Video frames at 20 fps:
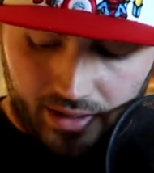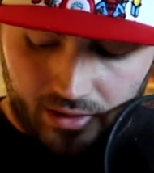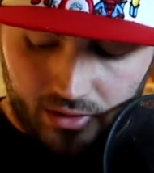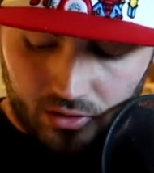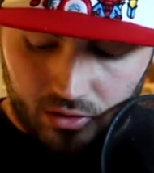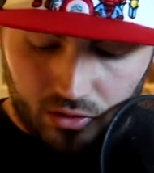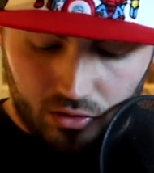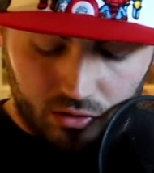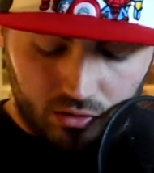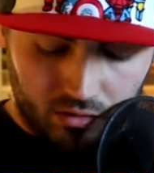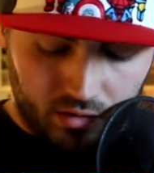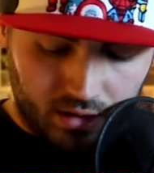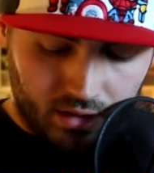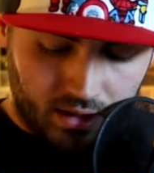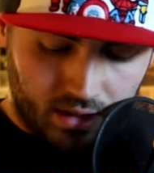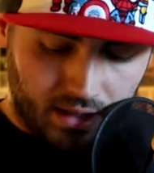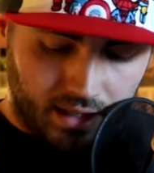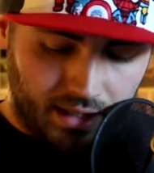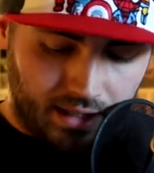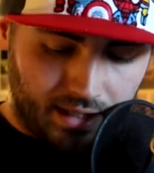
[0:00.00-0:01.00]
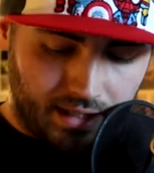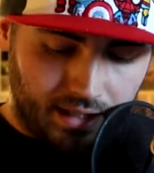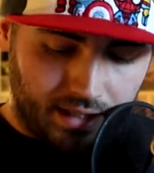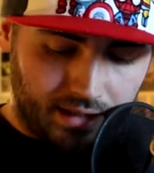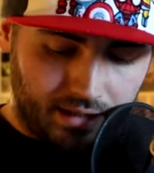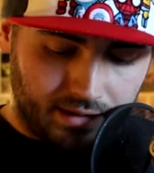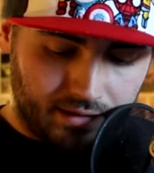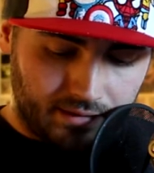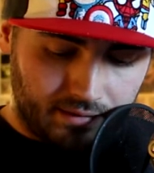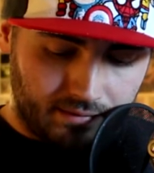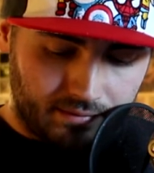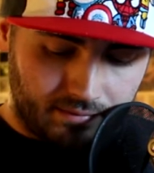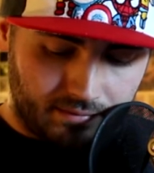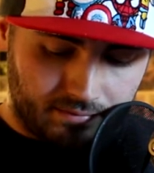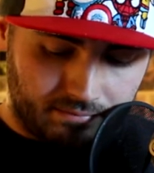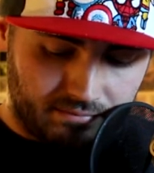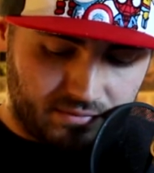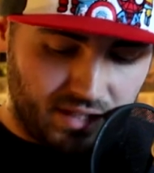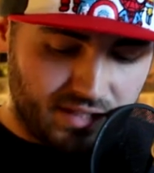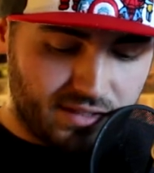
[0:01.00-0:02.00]
Hill
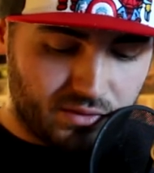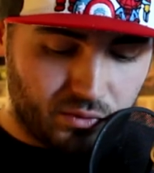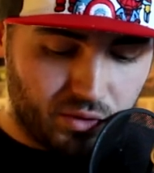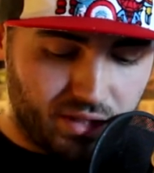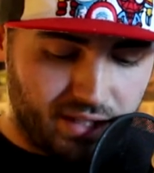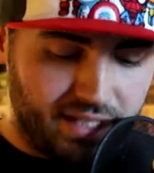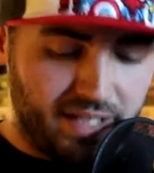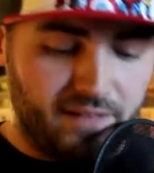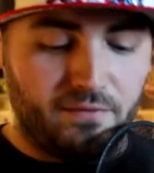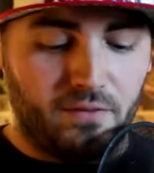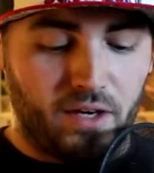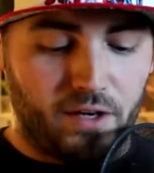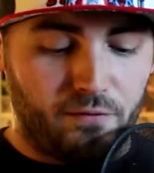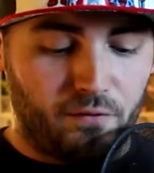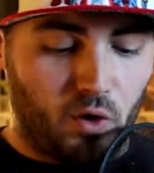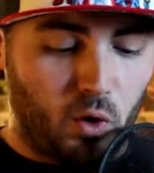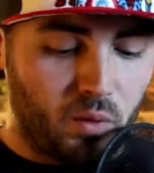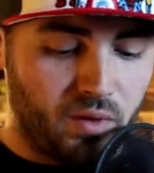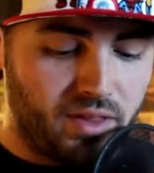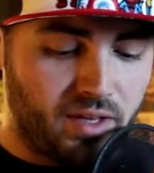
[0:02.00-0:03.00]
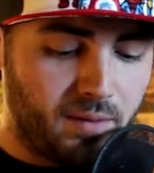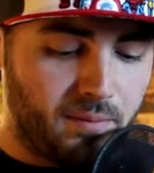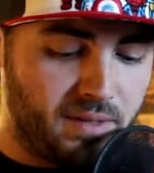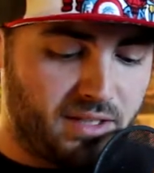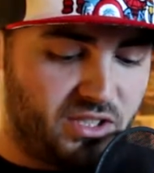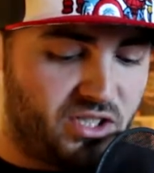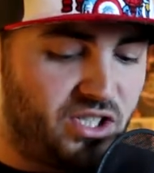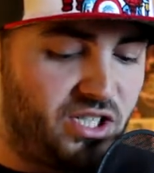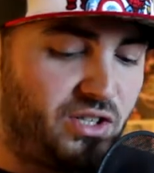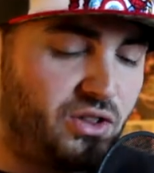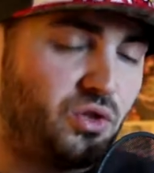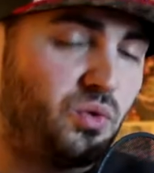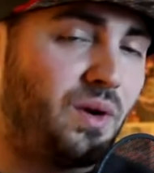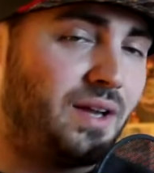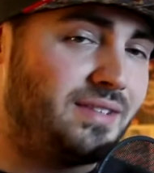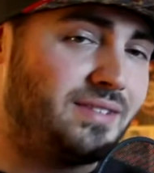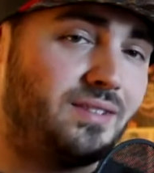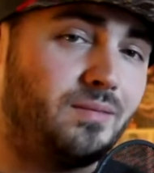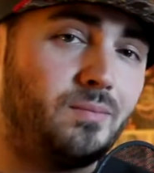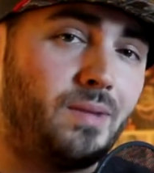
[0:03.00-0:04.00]
doesn't really get very far with him, and she
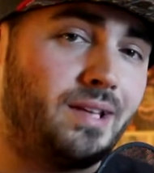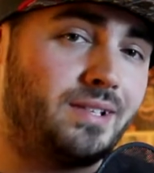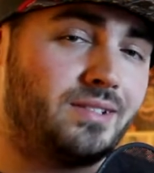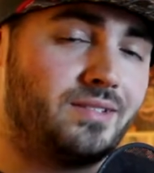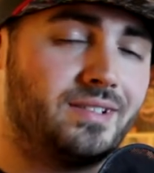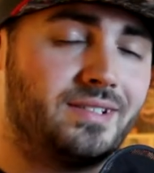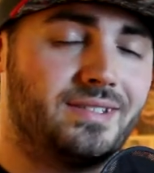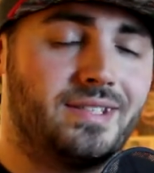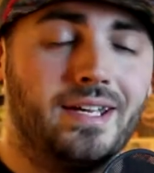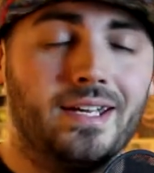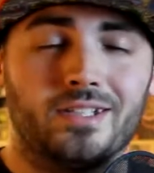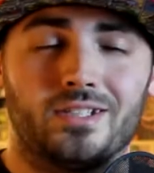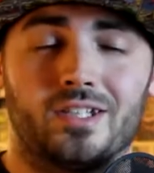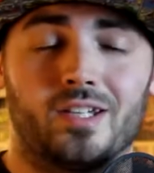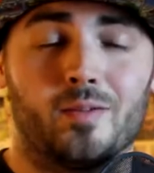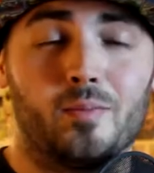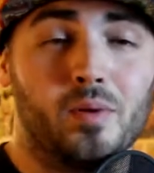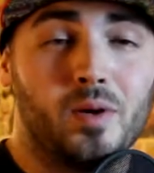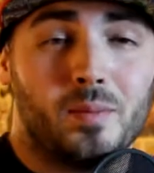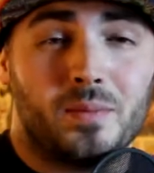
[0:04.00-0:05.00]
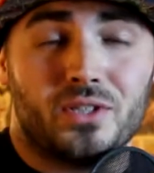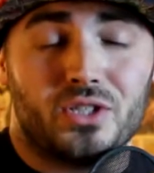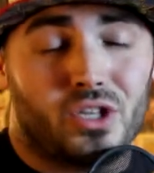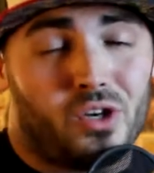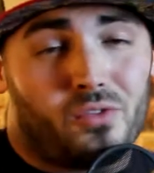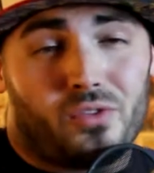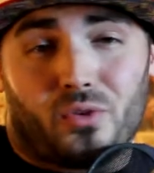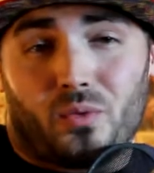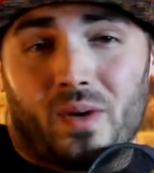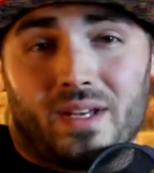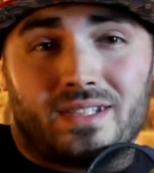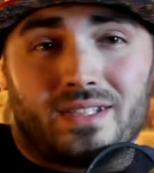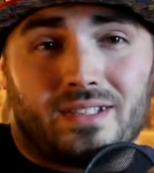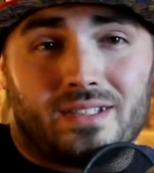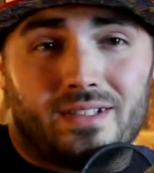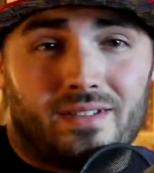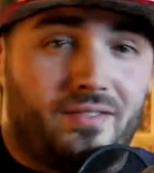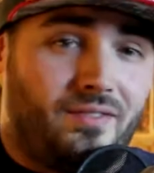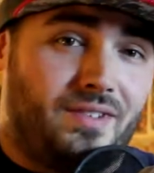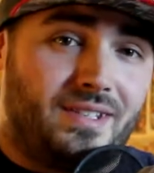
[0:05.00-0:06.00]
threatens him, basically saying she could put him in jail for the
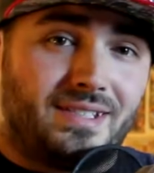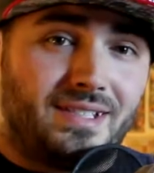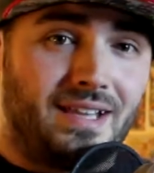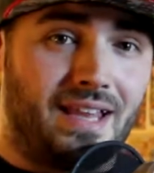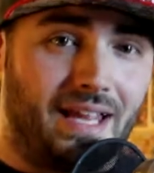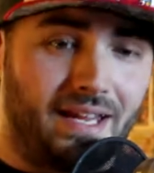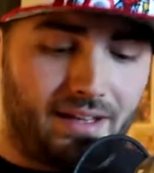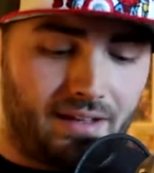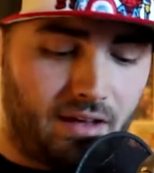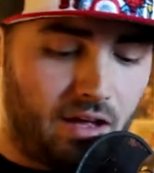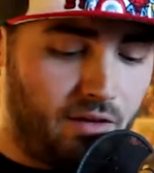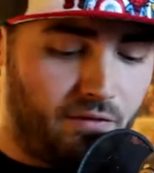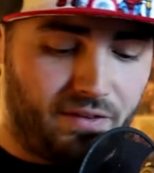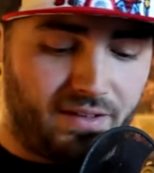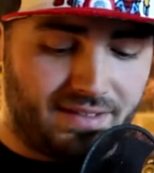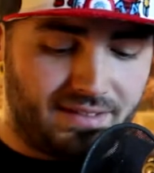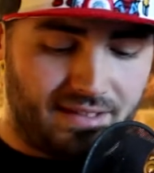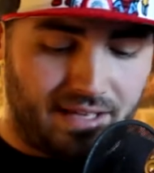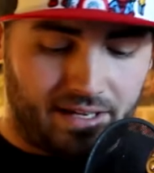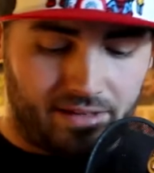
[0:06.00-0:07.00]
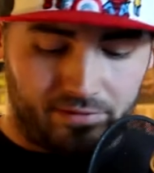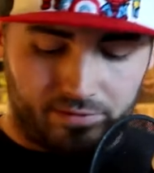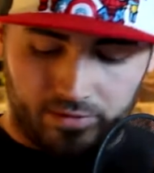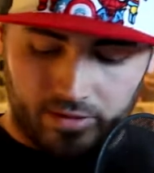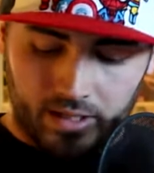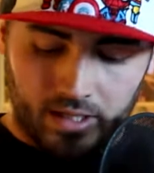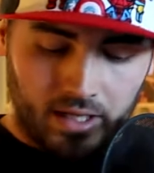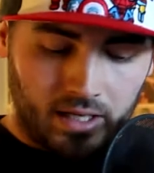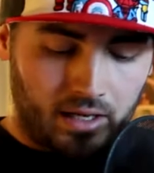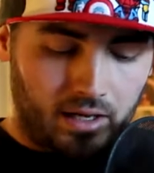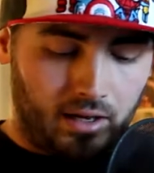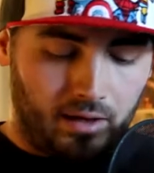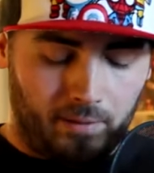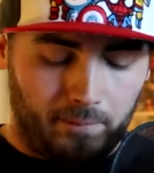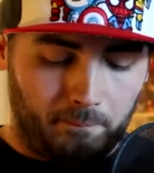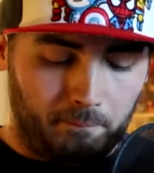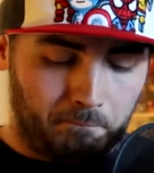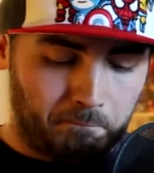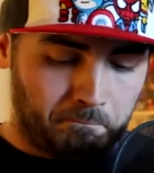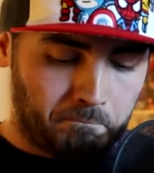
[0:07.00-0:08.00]
rest of his life.
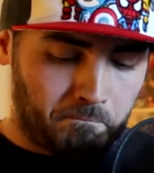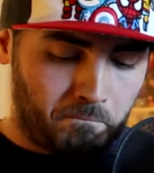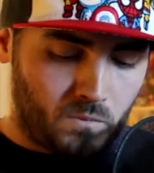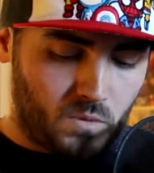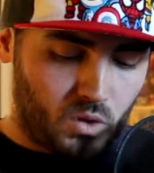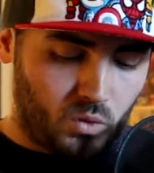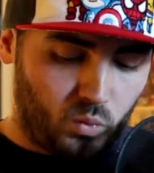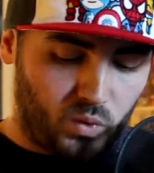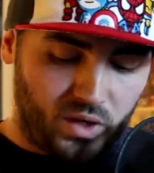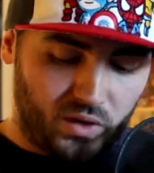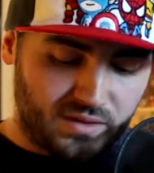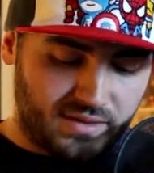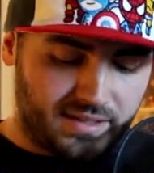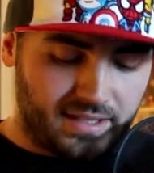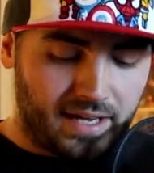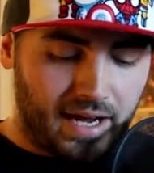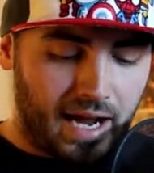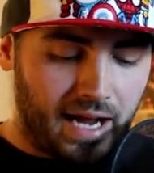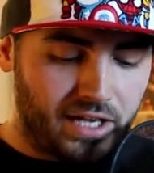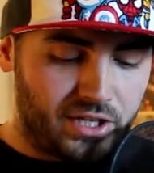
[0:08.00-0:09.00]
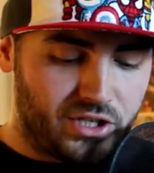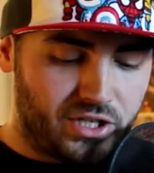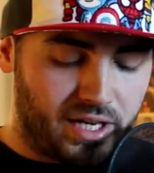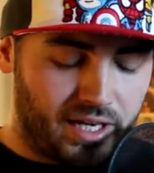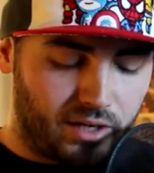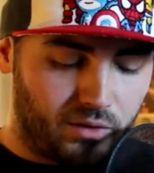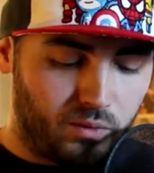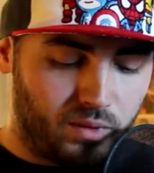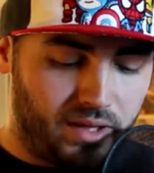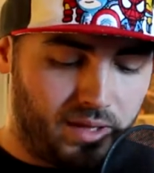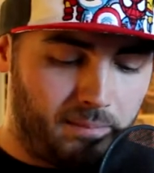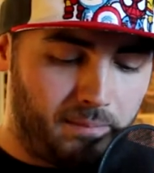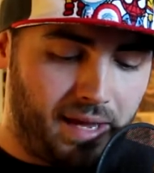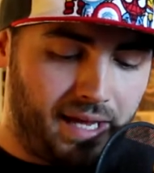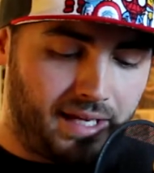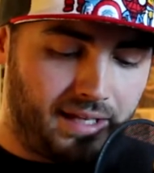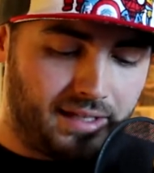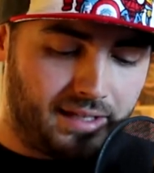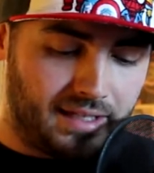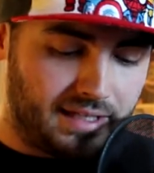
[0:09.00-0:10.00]
We don't see Hijack really
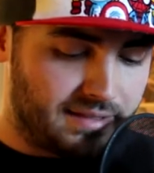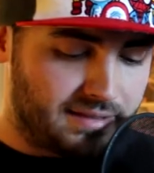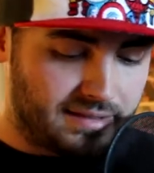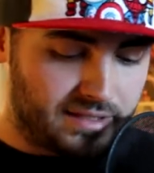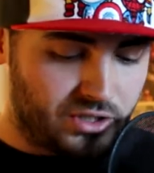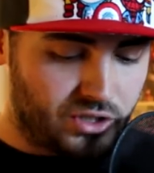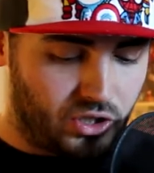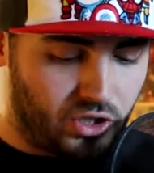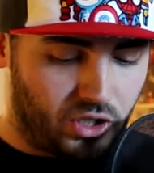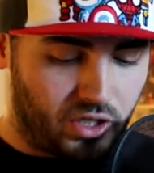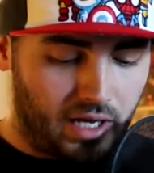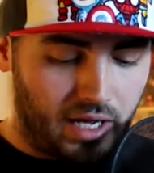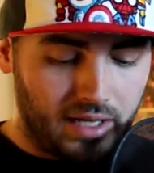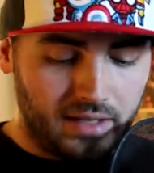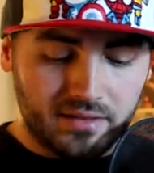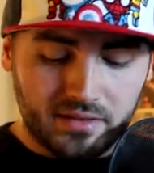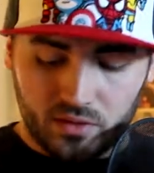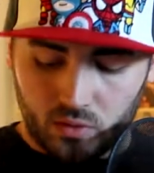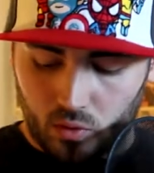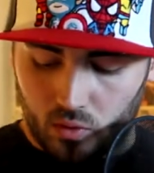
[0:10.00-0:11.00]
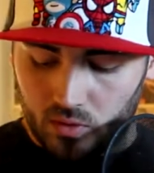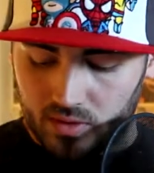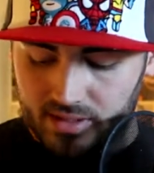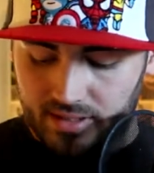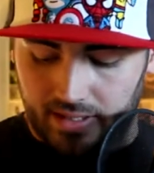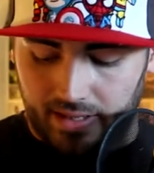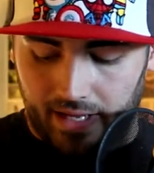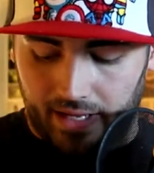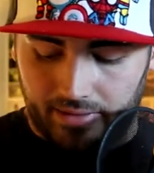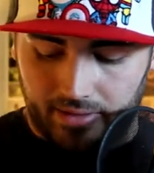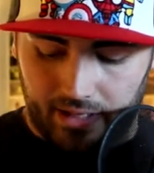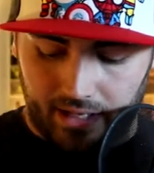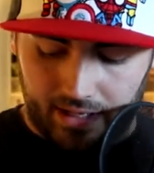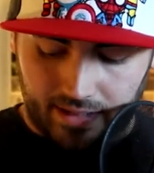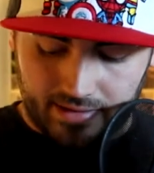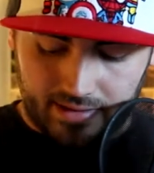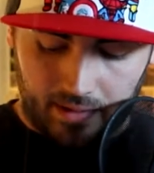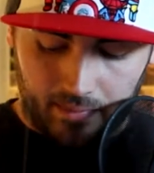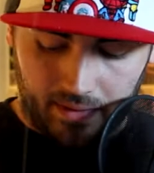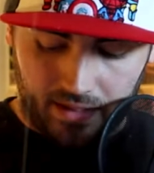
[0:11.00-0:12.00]
making a decision or not, so we'll see that in the
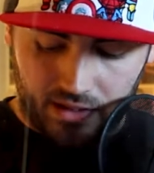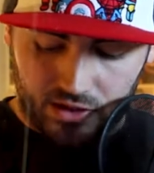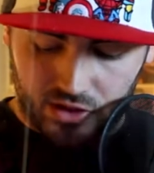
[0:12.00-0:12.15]
next coming